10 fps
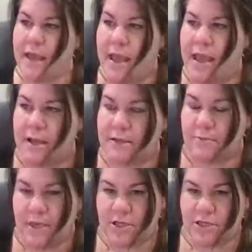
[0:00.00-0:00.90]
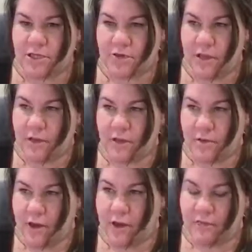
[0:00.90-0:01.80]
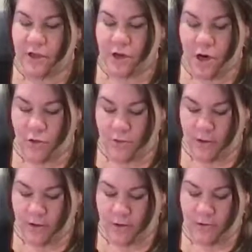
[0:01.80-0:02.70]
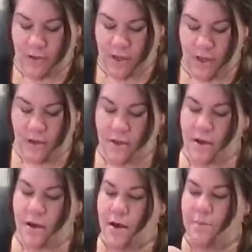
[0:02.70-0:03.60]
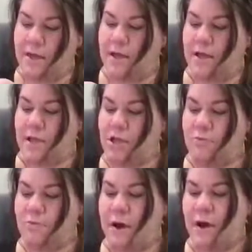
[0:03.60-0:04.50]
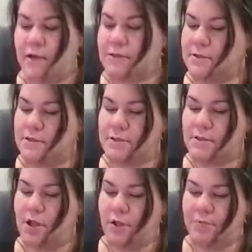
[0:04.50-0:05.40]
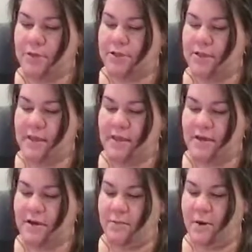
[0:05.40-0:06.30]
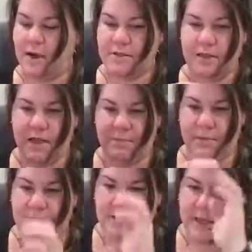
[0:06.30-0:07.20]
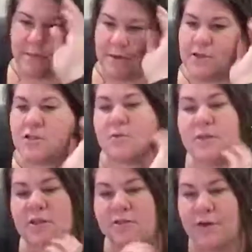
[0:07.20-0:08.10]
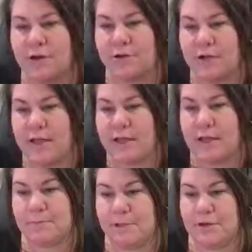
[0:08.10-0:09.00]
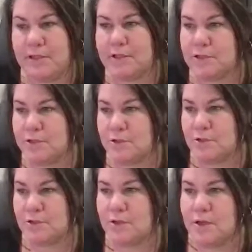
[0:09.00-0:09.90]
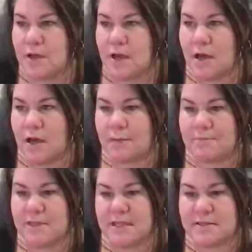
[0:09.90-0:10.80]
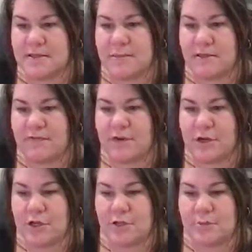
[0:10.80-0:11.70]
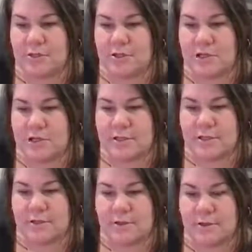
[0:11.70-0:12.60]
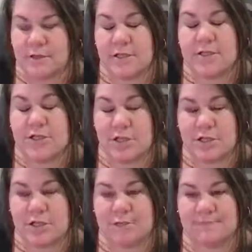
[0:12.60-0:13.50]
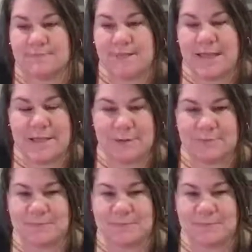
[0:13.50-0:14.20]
and make sure that you have your homework 3 kind of cube box that's all put together, mocked up. Take a picture with your phone and upload it to the assignment for cube construction. Thank you.